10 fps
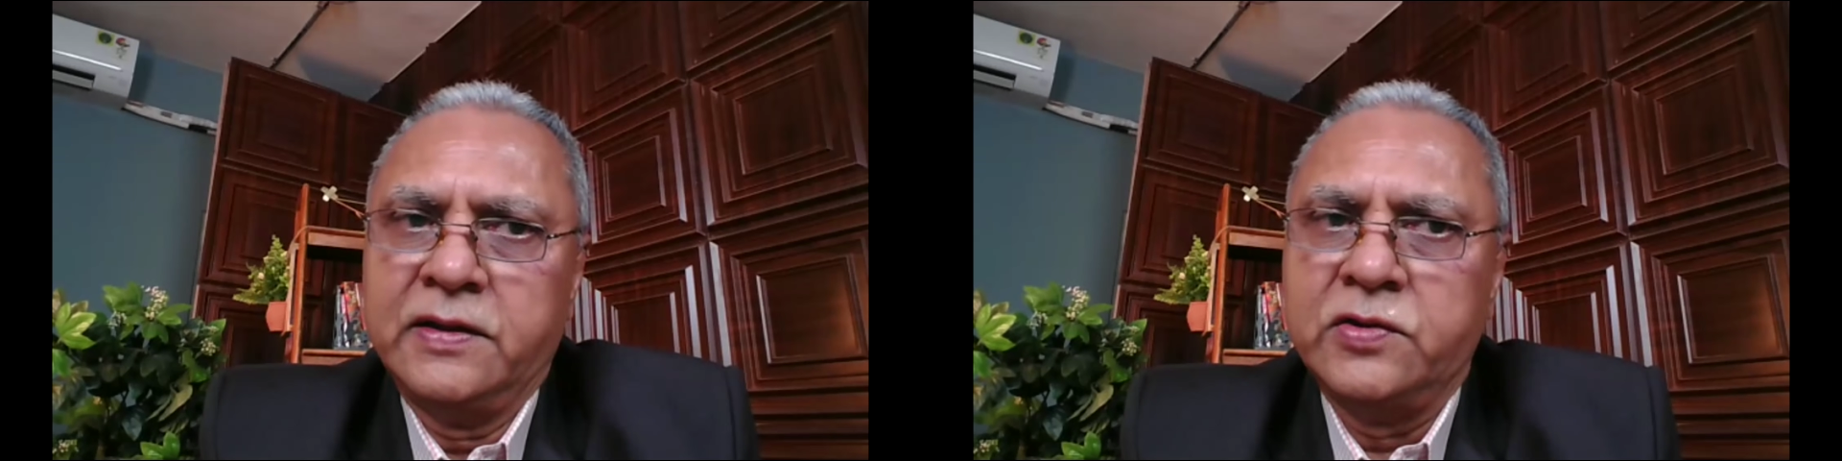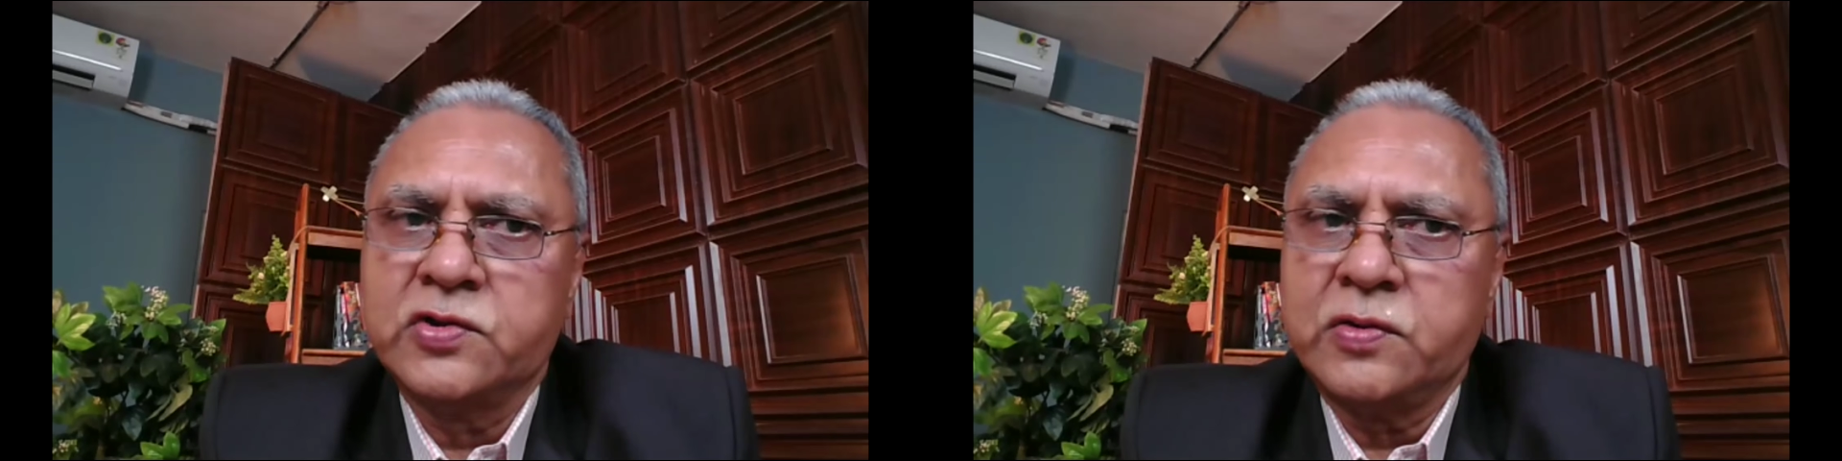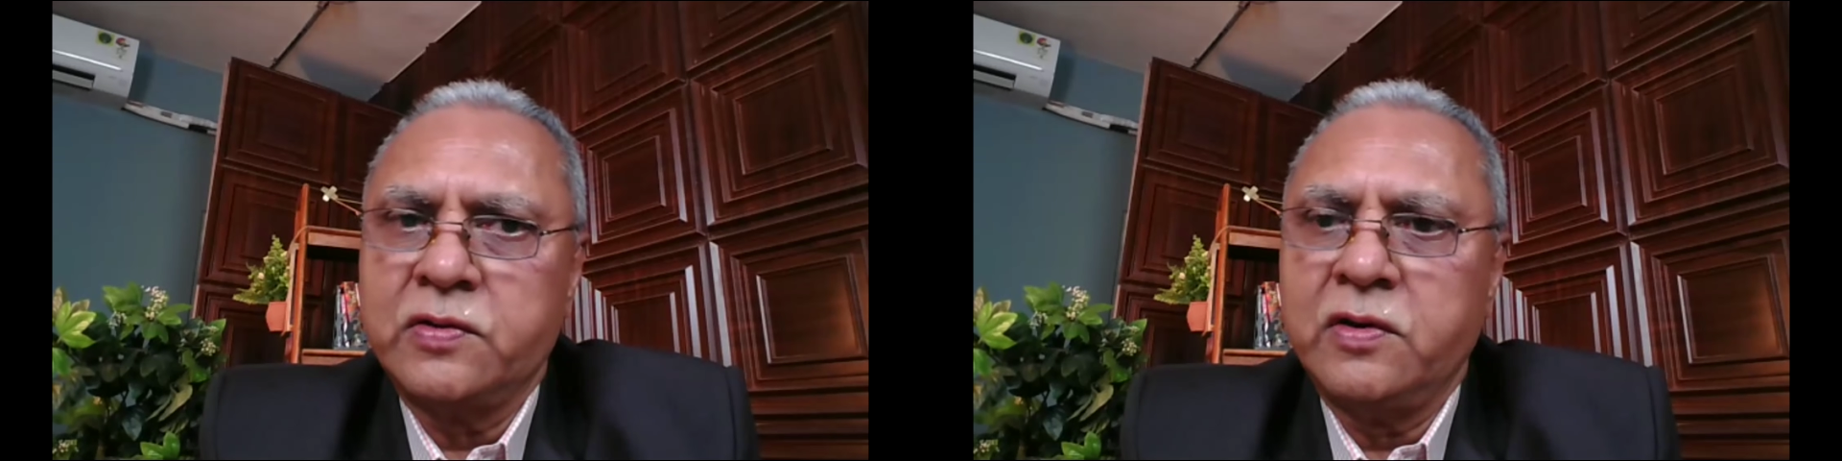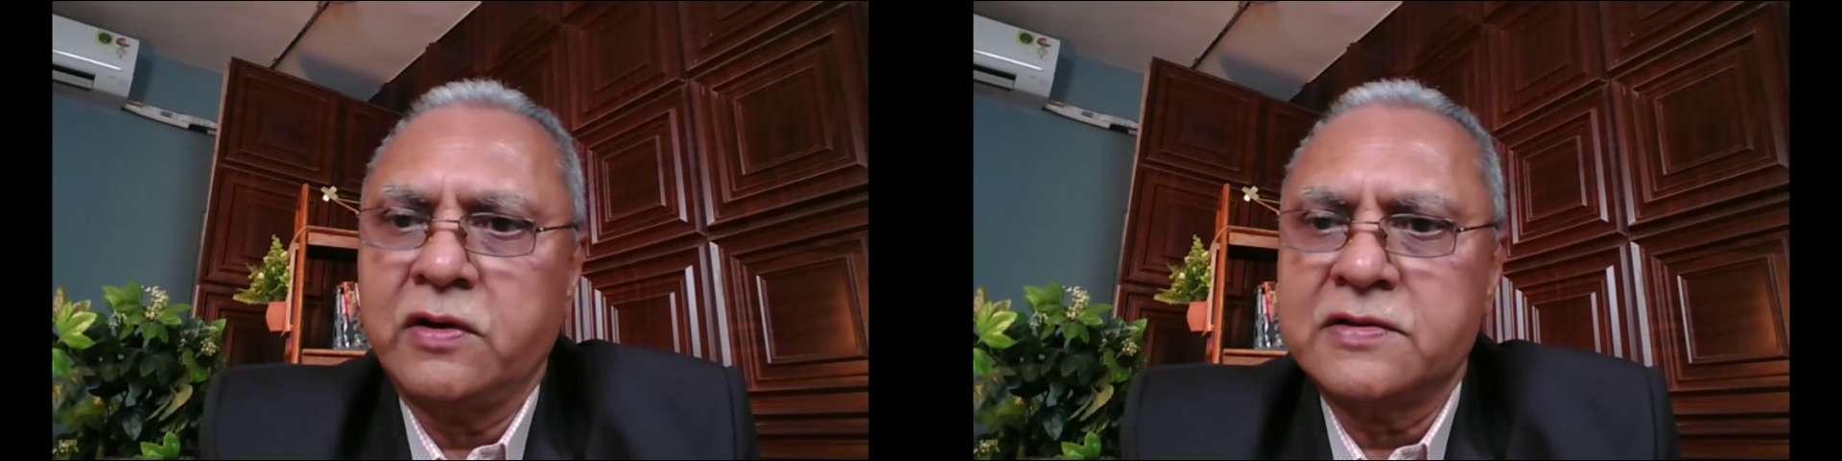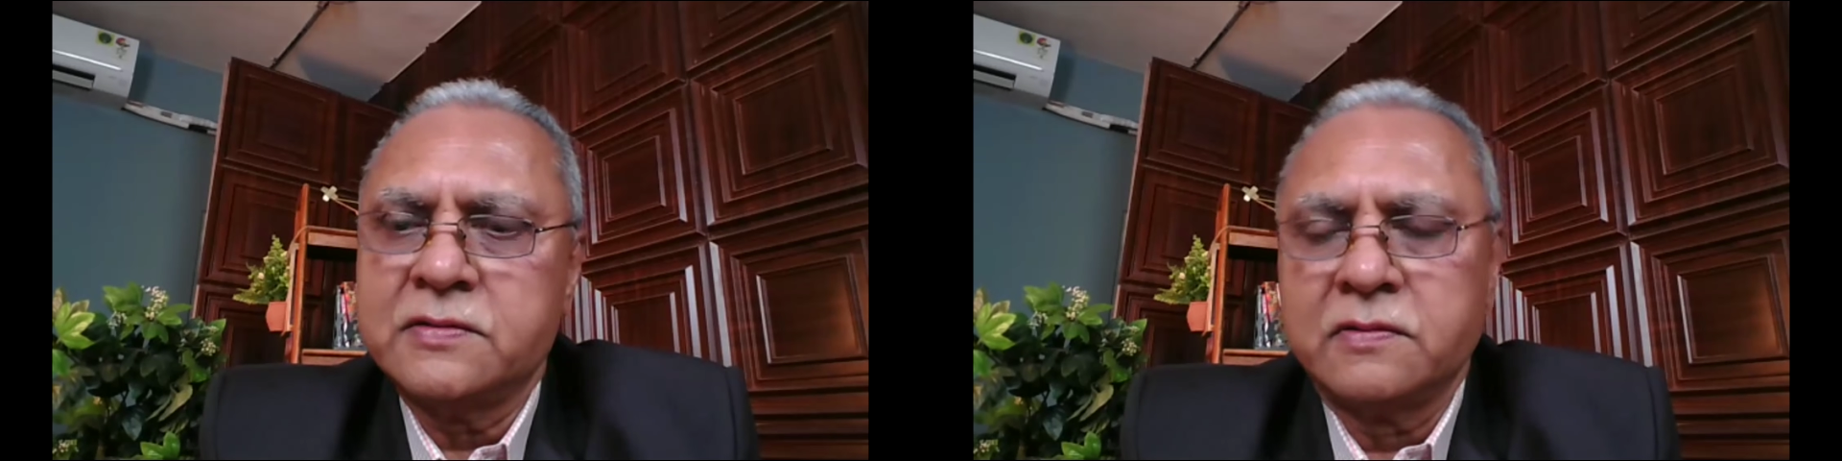You should
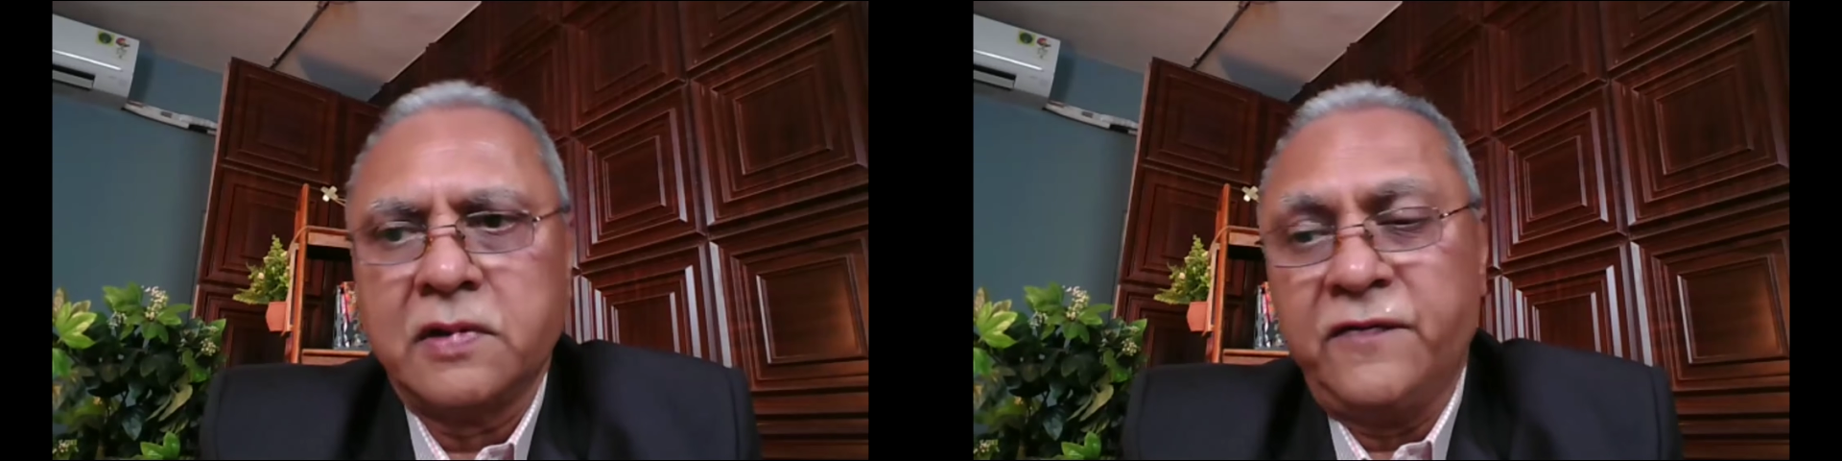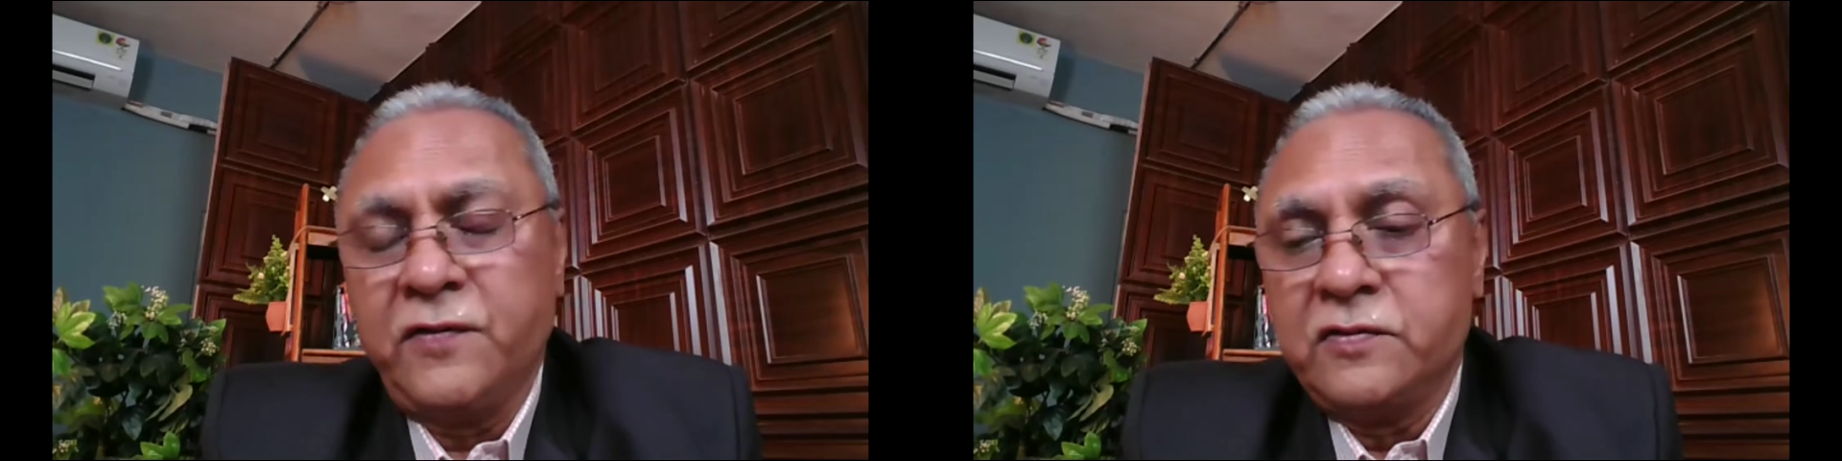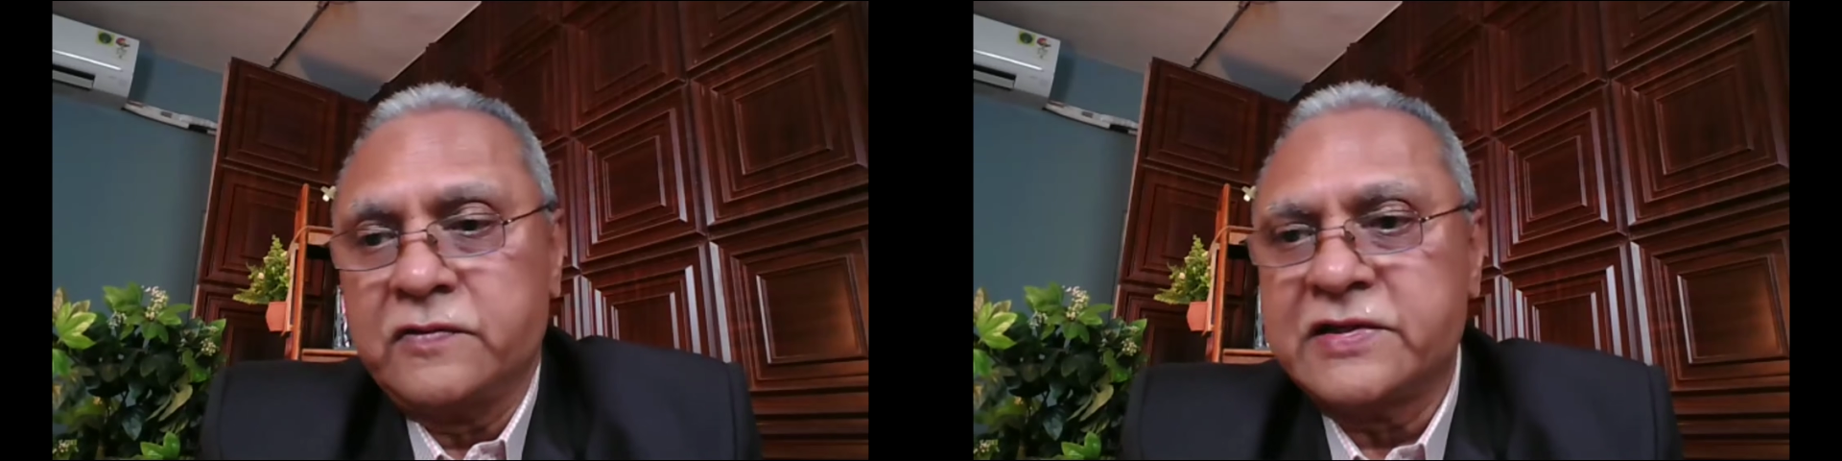not, if you